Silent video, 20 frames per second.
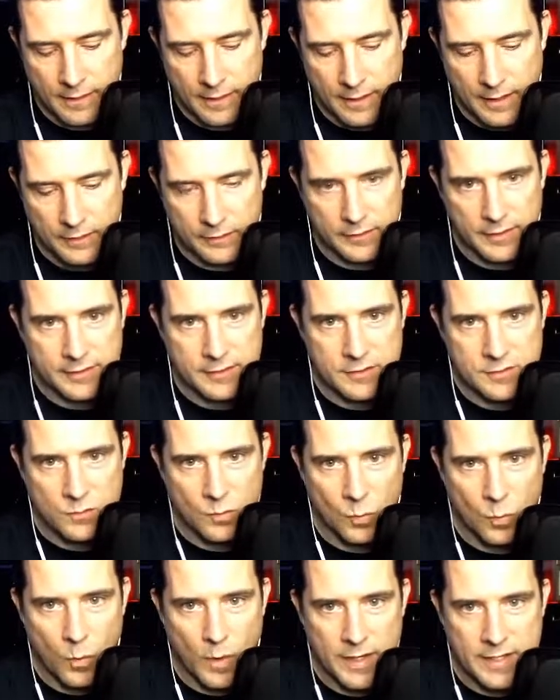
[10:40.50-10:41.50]
I don't like this
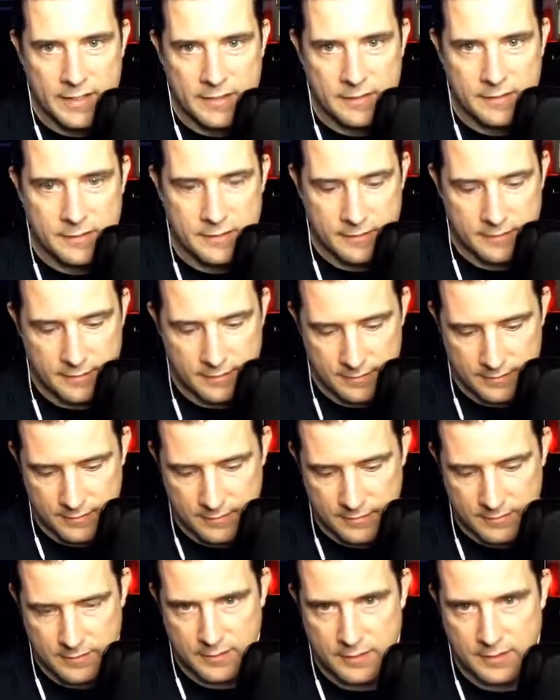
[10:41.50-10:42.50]
white
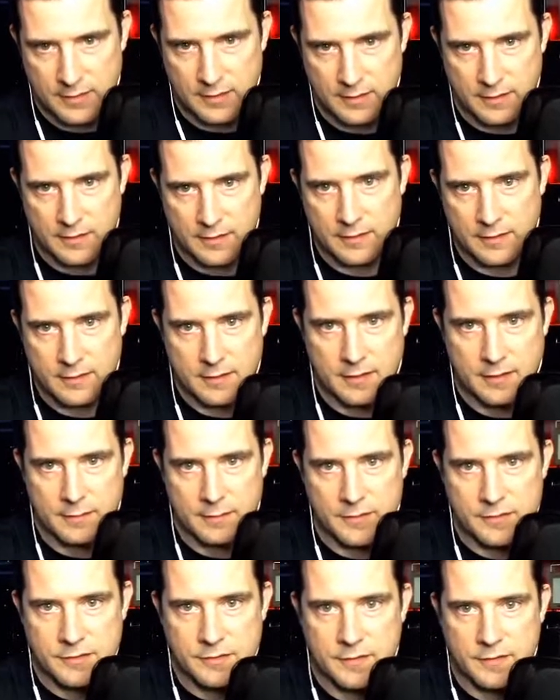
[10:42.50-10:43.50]
here.
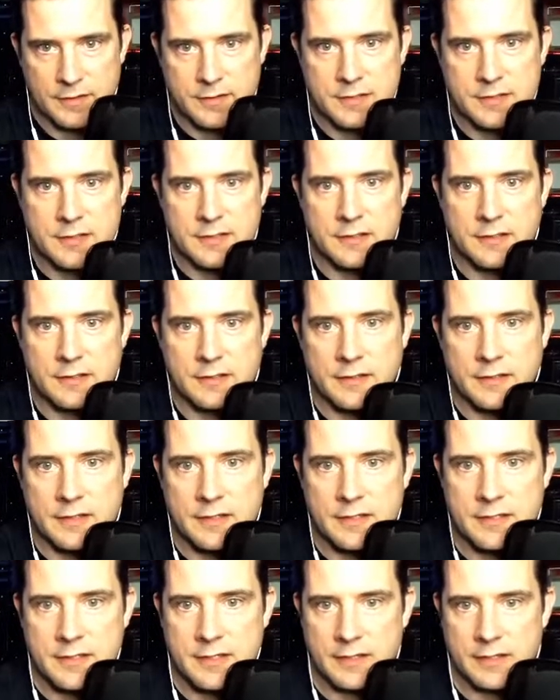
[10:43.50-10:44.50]
I'm not sure if you can see on the
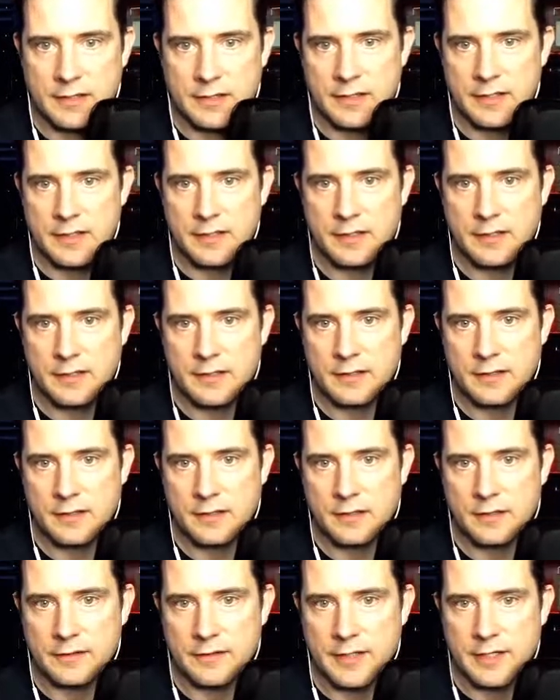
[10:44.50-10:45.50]
inside lid
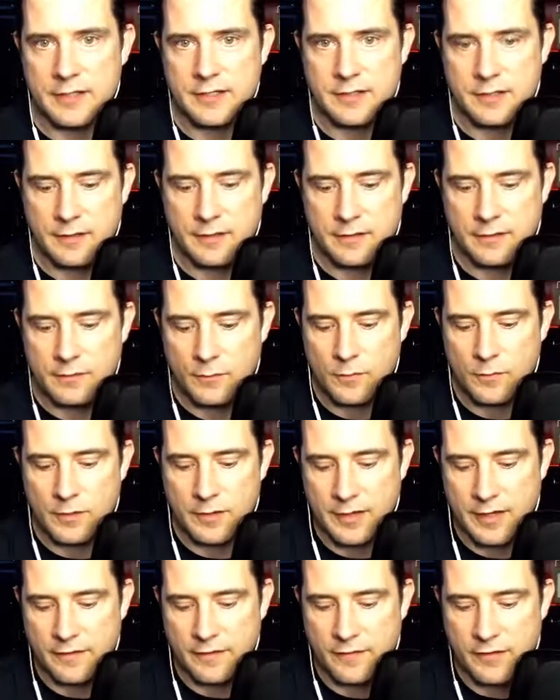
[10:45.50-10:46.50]
along the edge there where
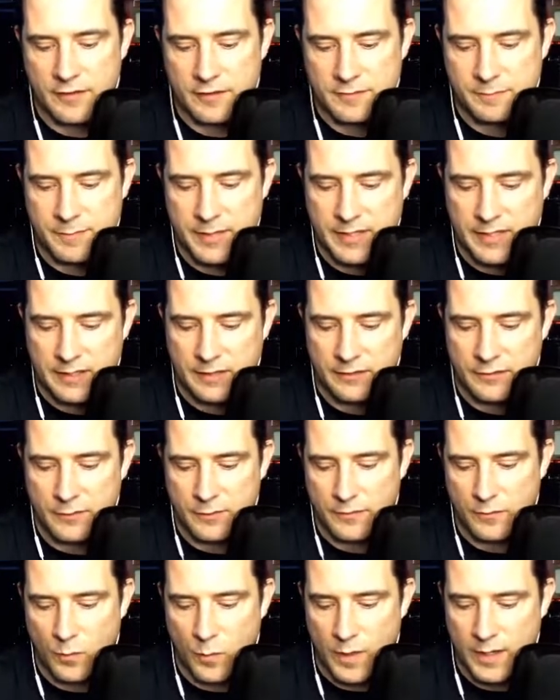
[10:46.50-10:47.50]
you have this peeking
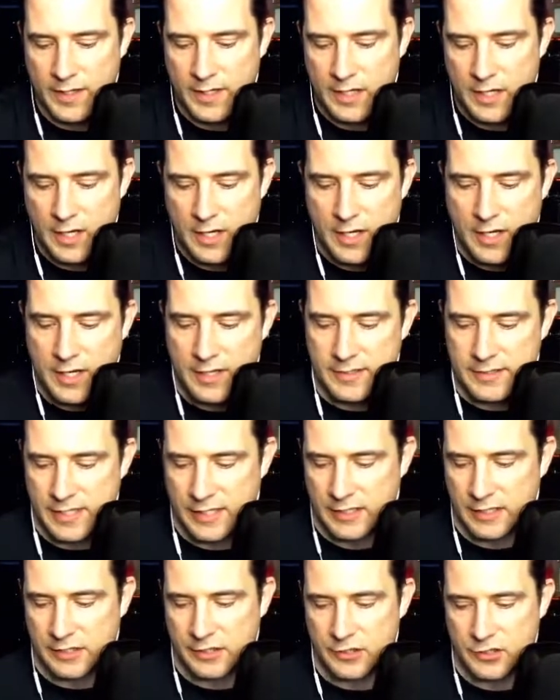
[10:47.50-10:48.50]
through of white.
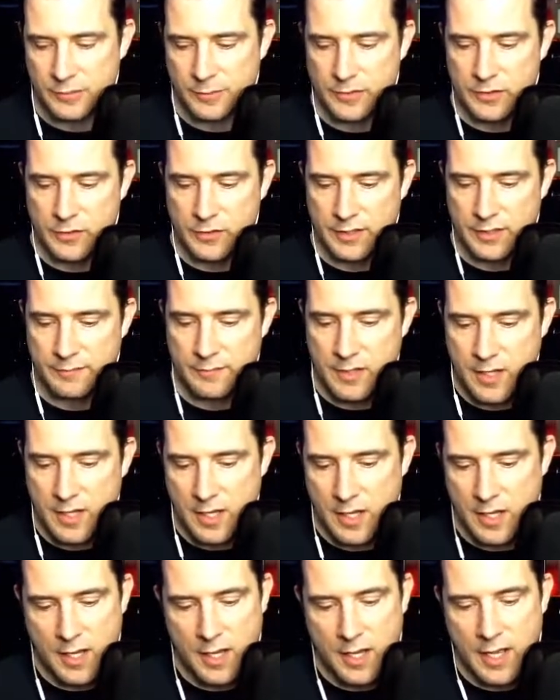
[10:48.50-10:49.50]
Technically should be green.
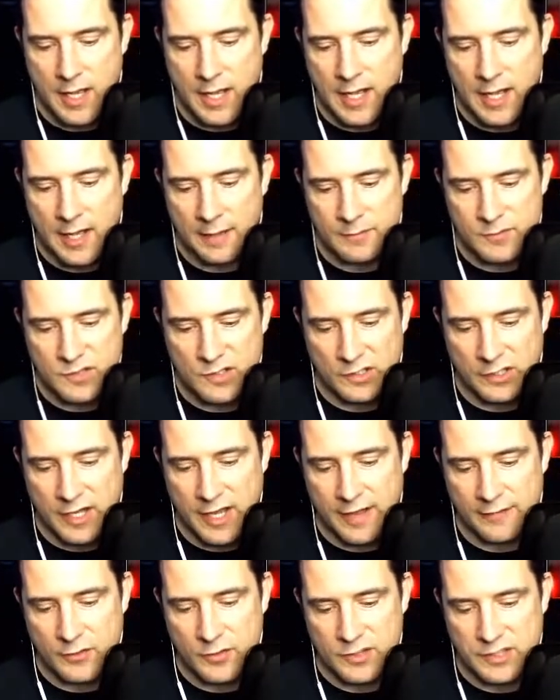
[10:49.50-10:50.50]
So I'm going to
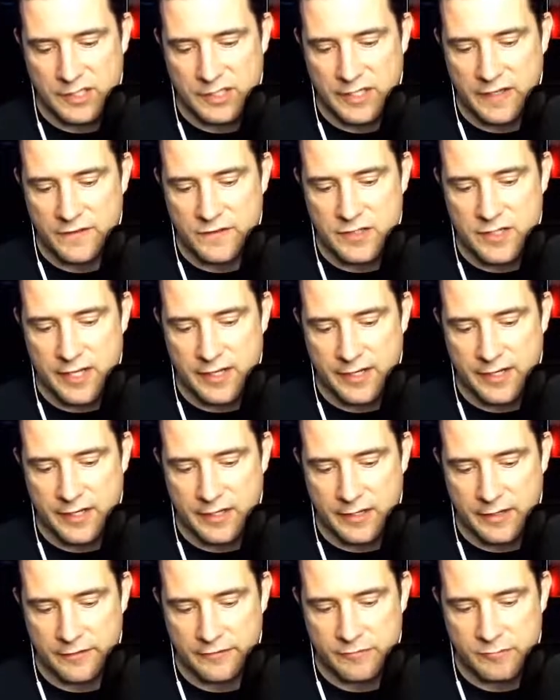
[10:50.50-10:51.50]
have those leaves kind
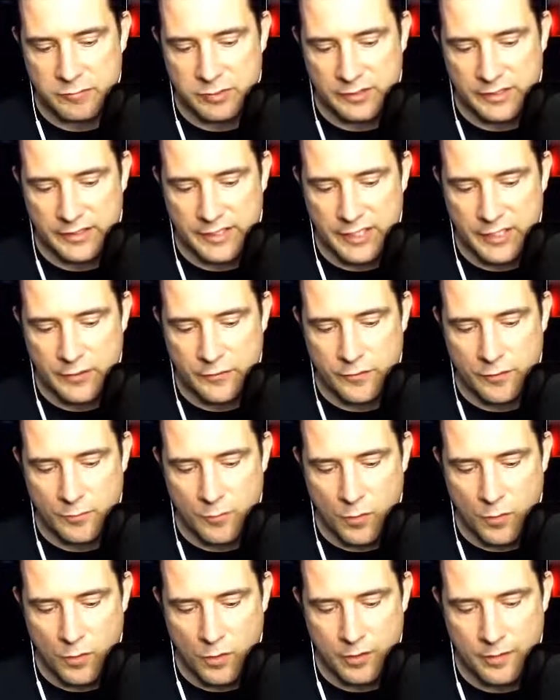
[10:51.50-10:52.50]
of bleed over
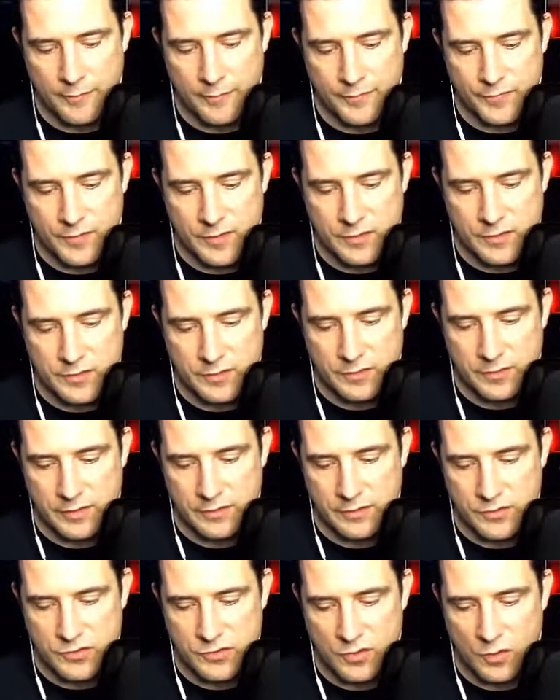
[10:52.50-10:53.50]
more so
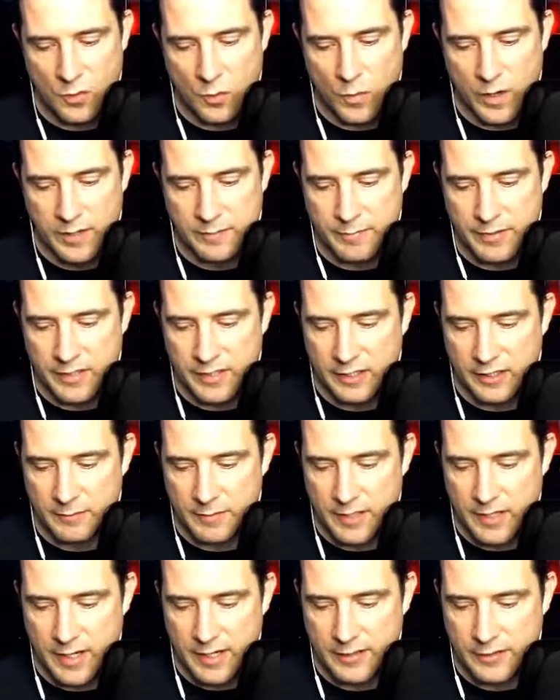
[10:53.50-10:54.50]
that there's no white peeking in
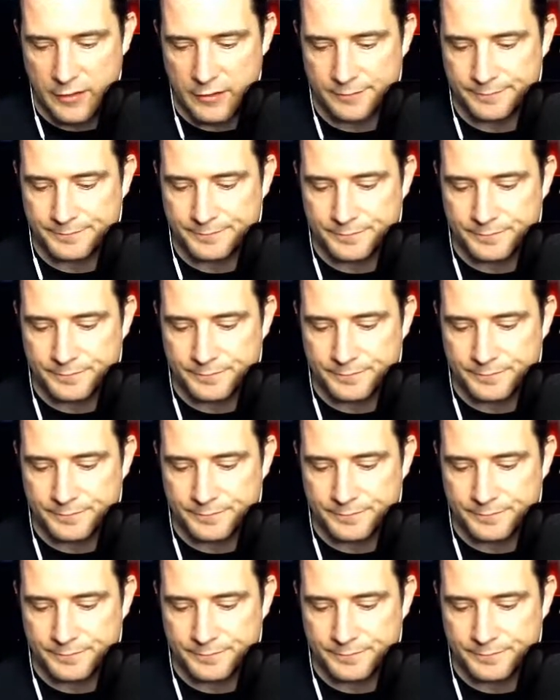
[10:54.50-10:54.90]
behind there.